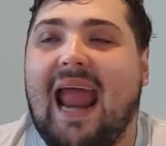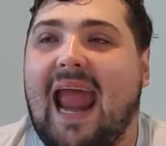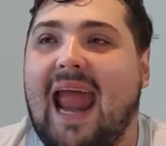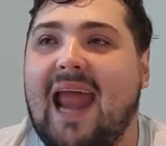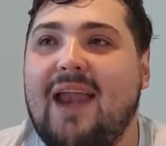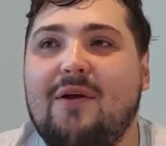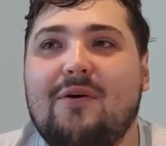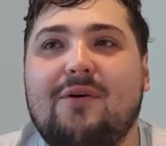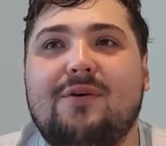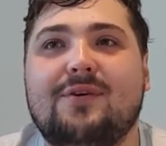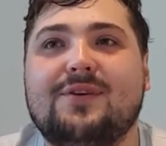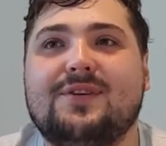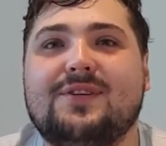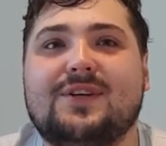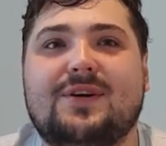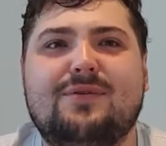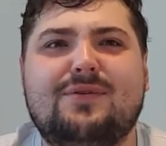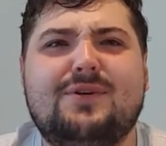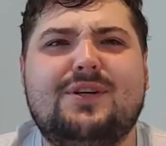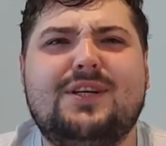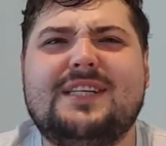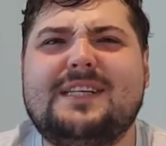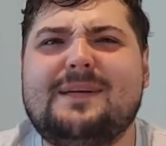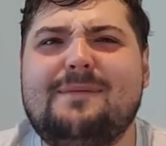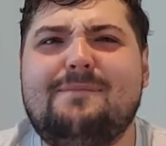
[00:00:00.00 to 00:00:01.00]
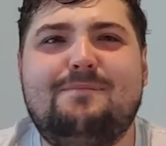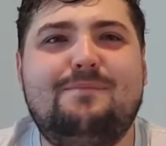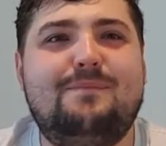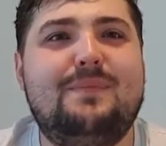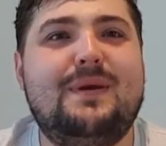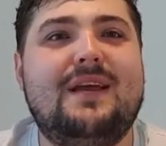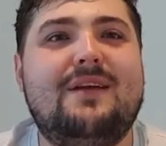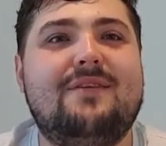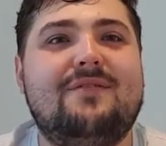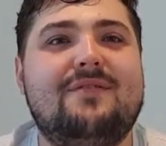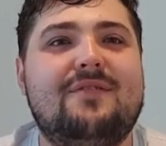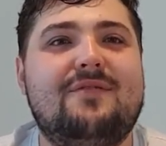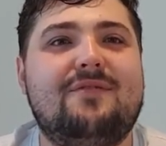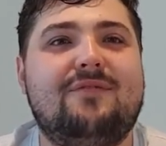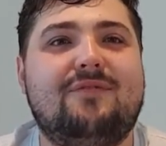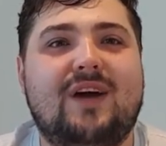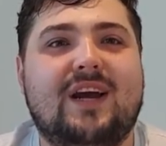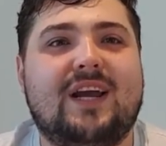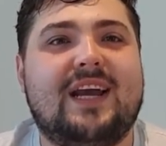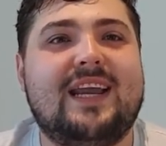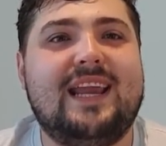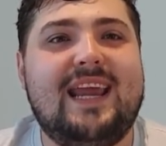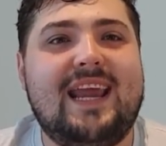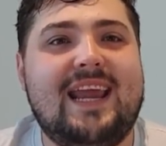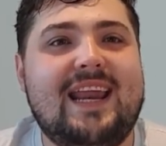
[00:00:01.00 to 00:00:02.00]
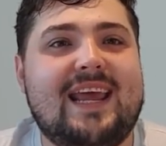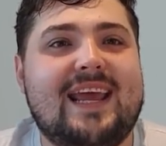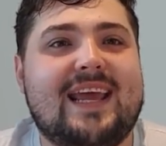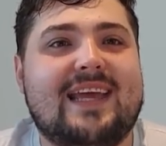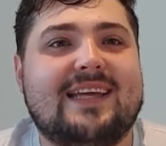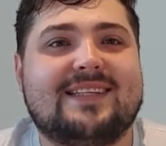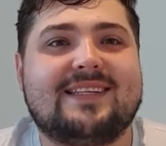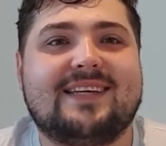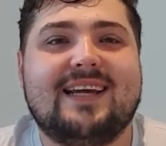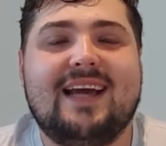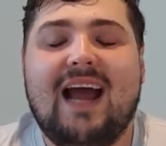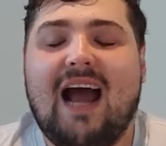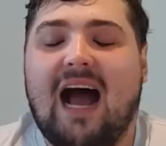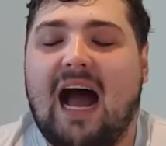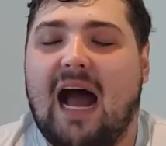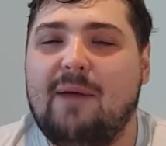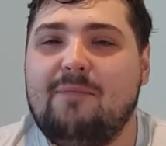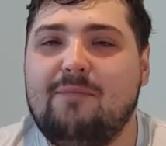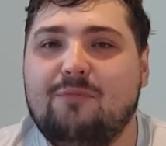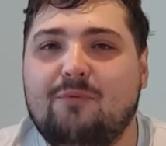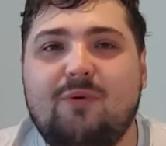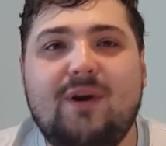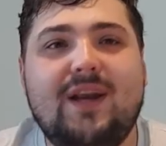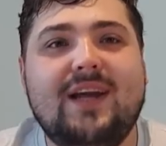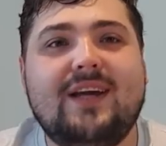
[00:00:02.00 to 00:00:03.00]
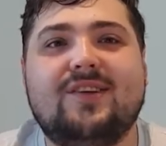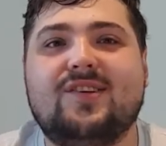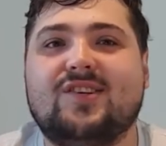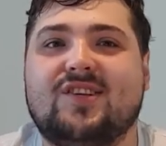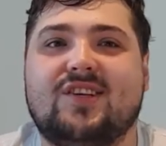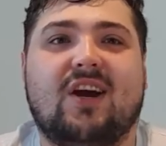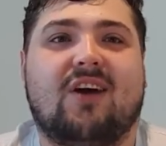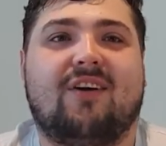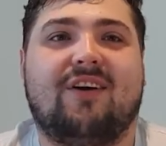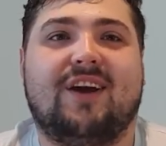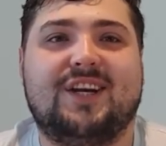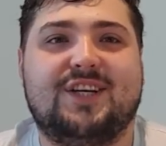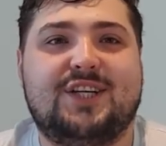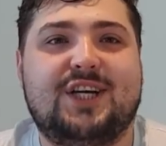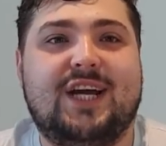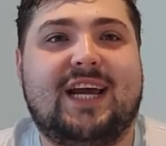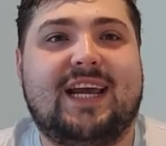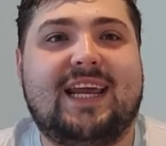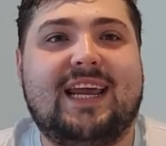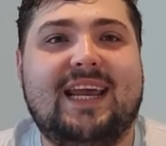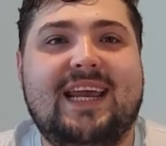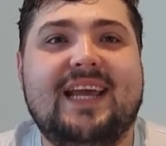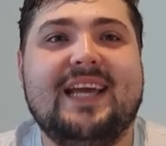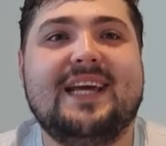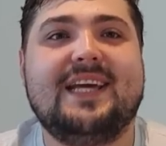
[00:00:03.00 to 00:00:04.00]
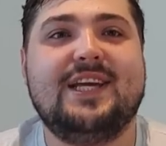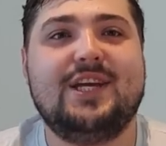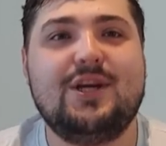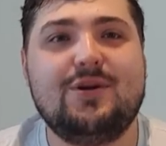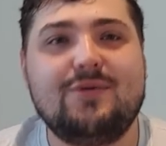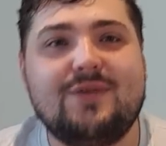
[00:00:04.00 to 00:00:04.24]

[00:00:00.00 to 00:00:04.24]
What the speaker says: And also she's a bit of a fucking idiot. I'm real sorry, Jacqui.